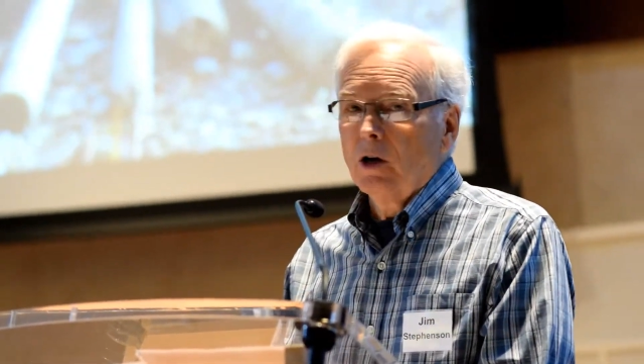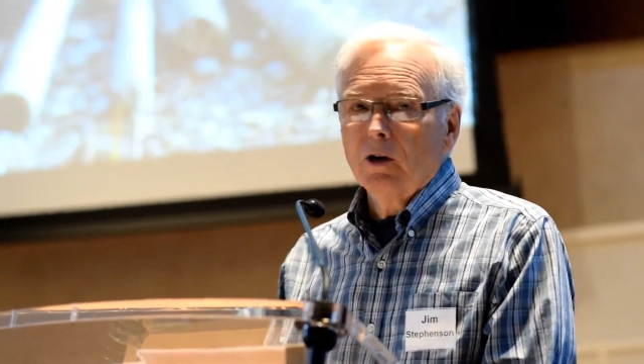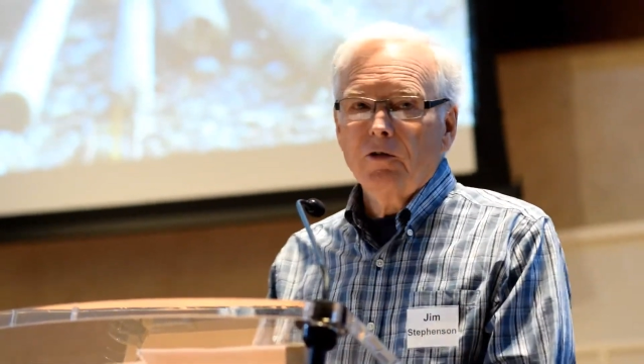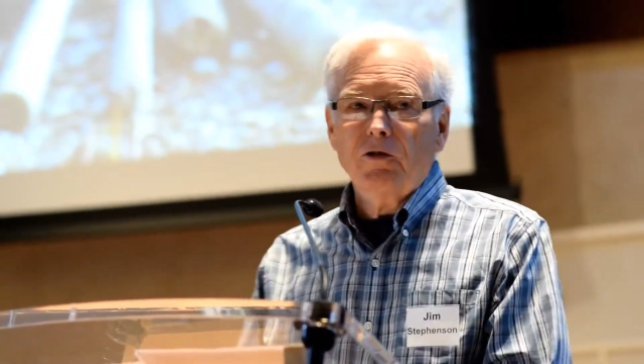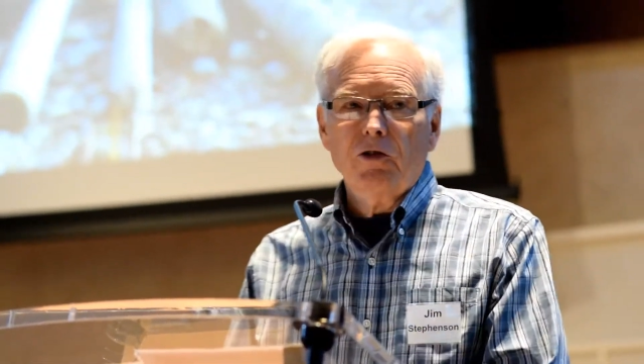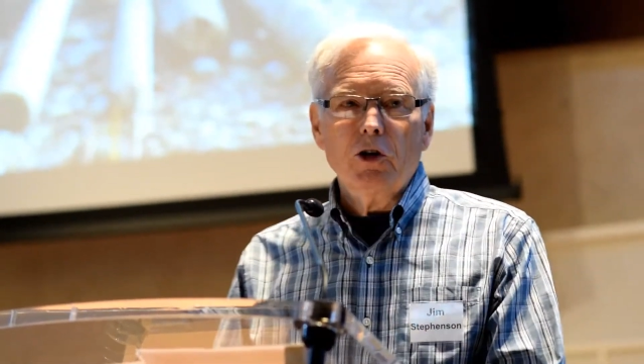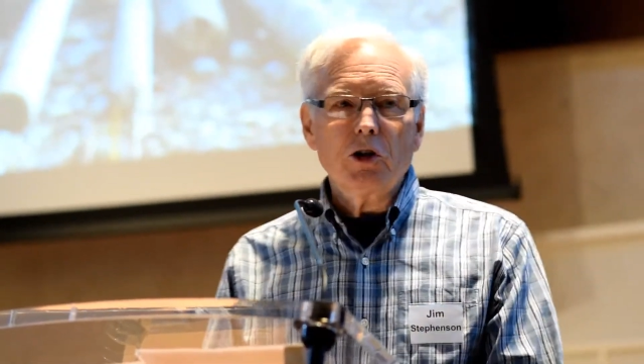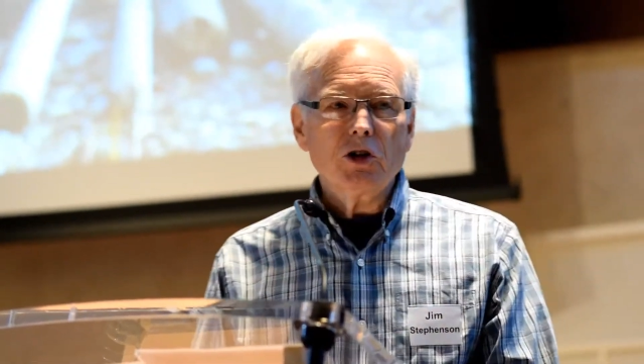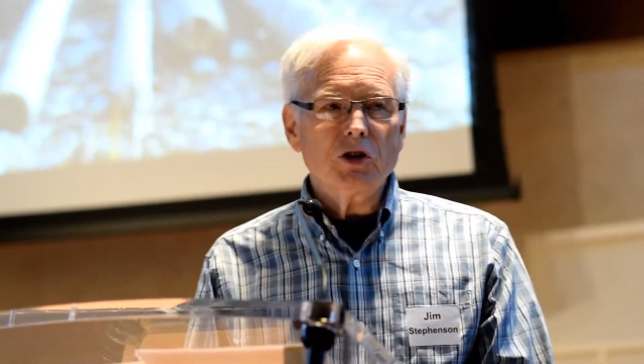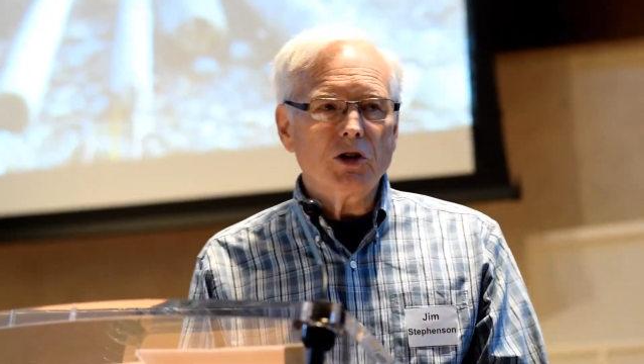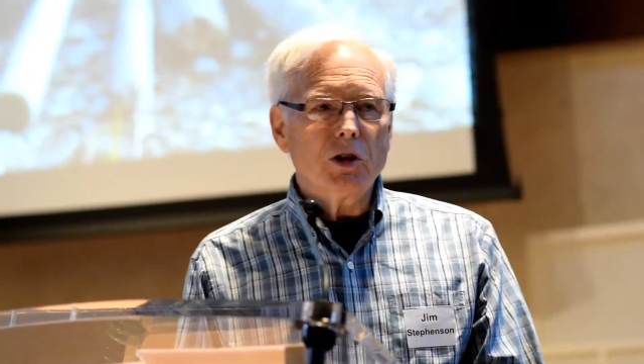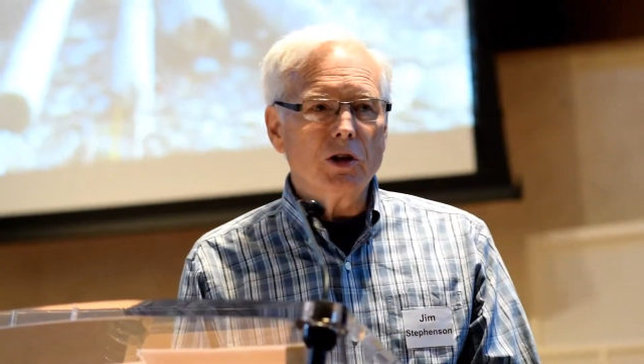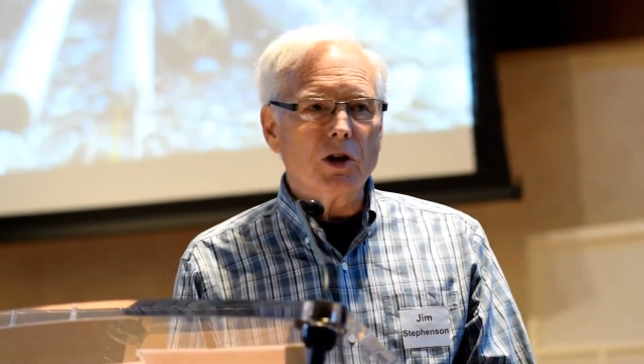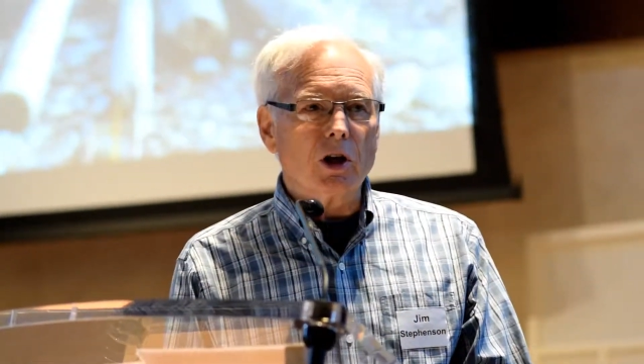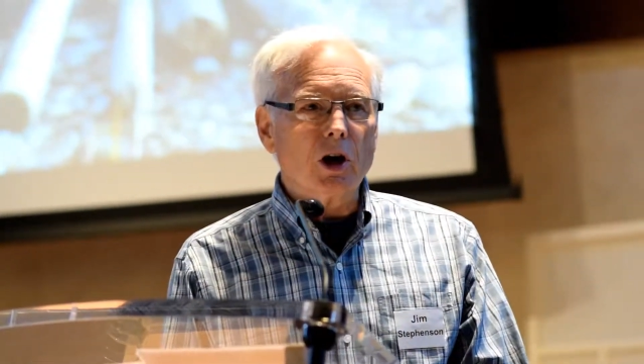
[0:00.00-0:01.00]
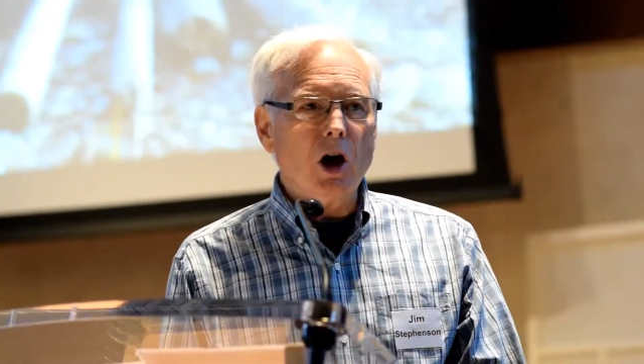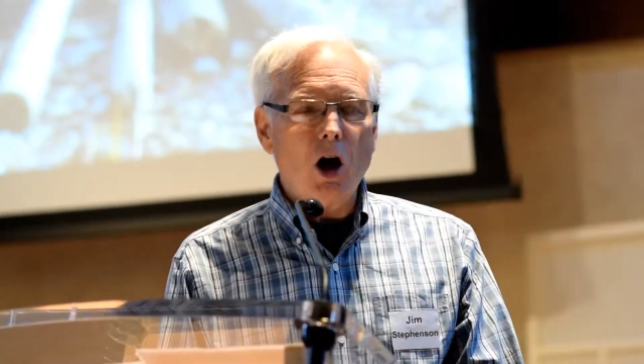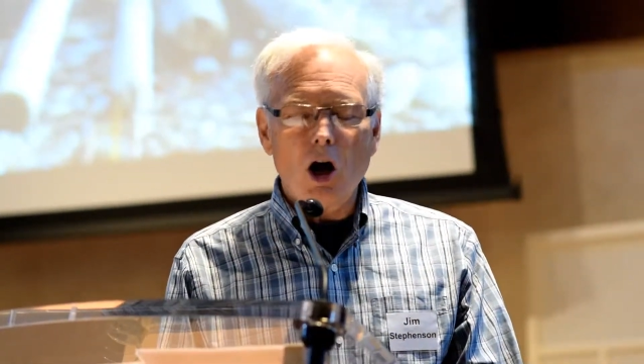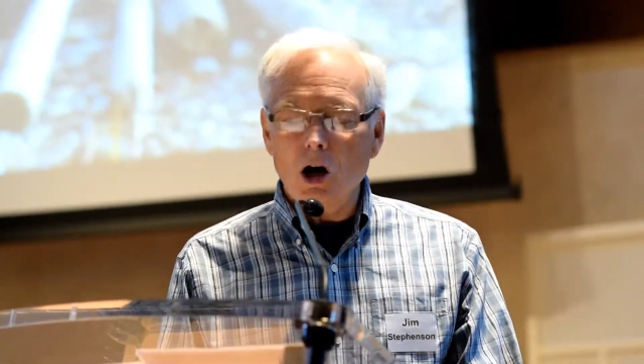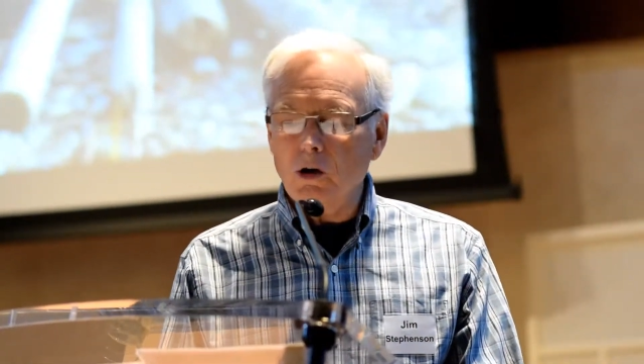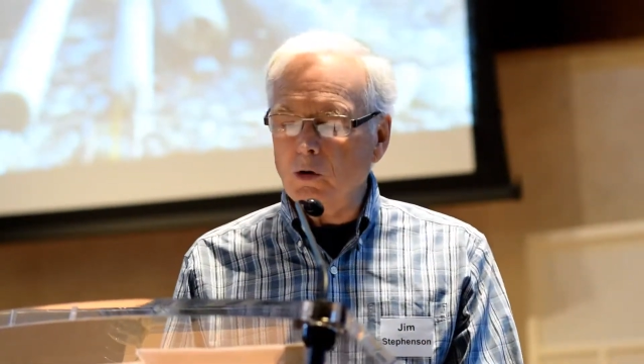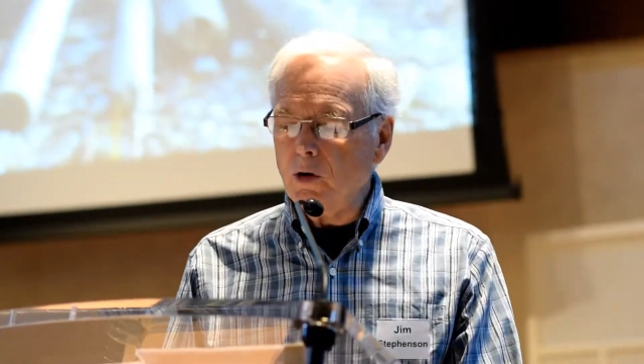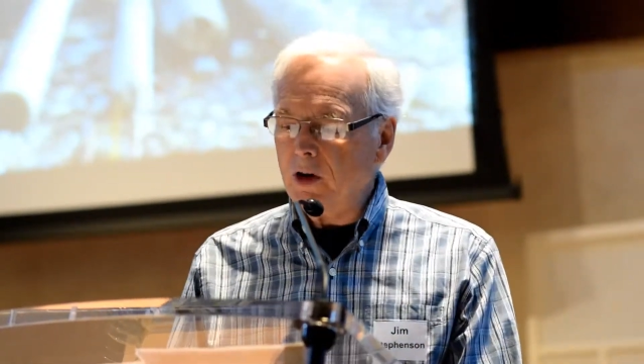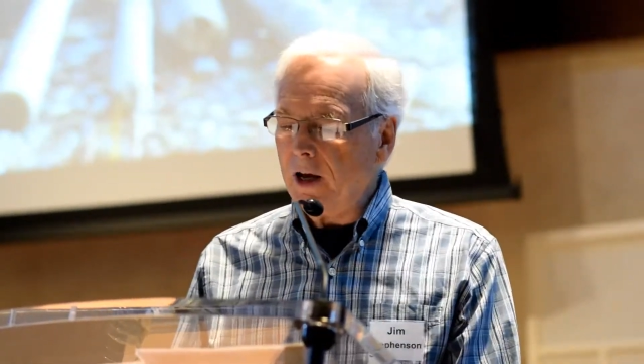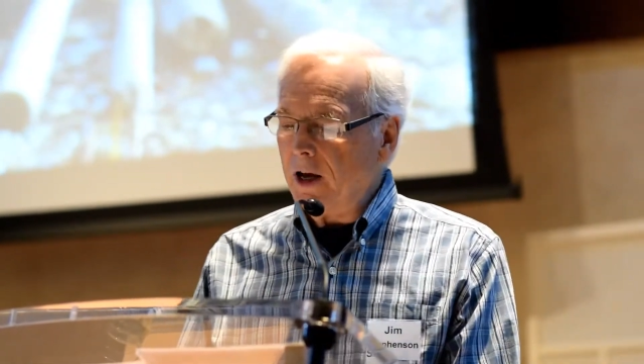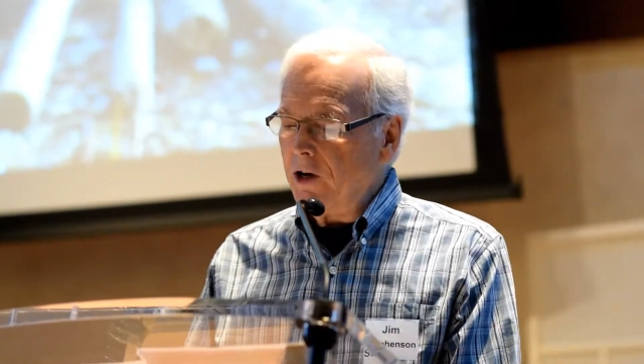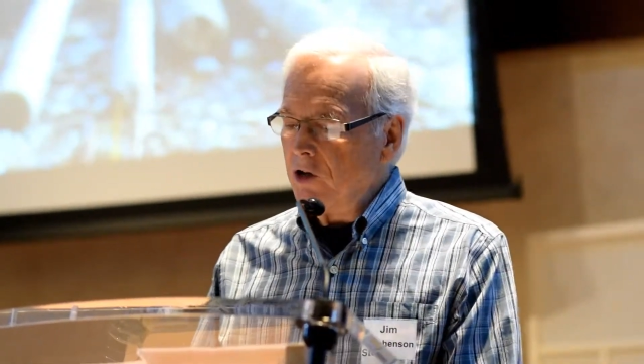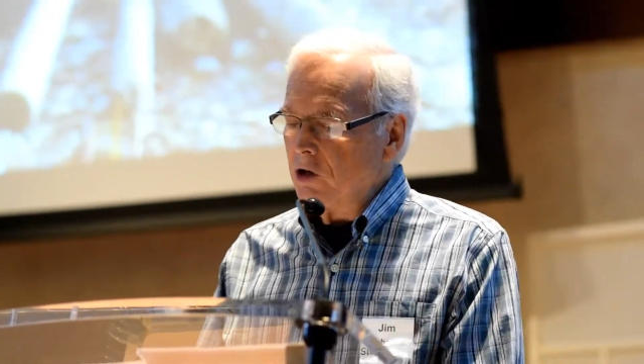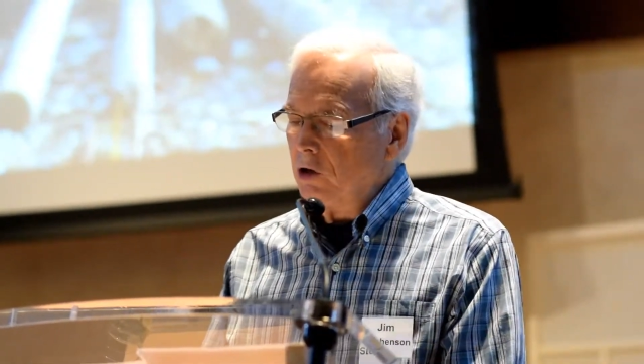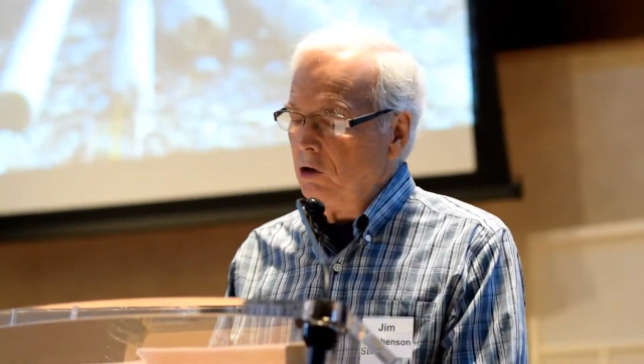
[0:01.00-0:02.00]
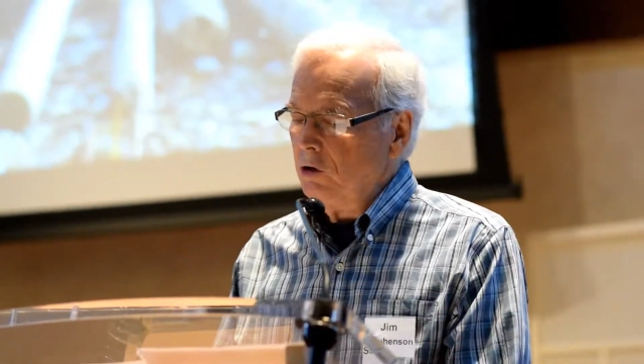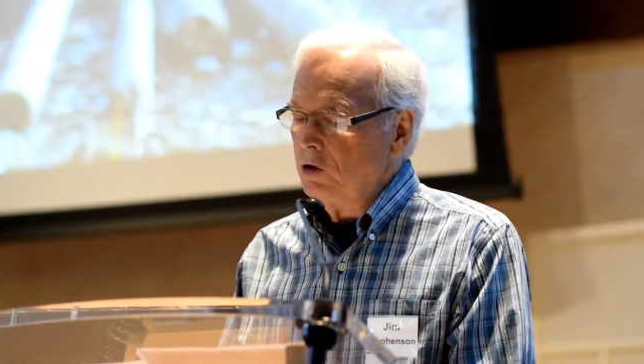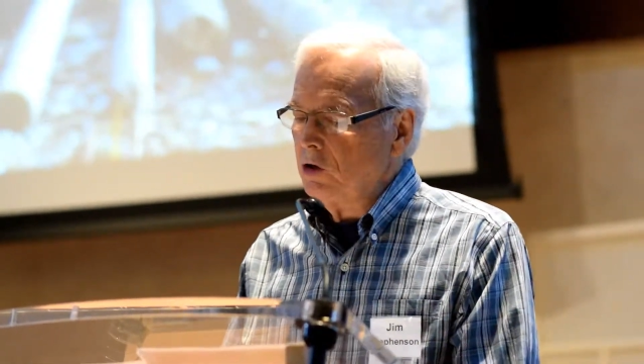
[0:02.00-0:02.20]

First, the congregational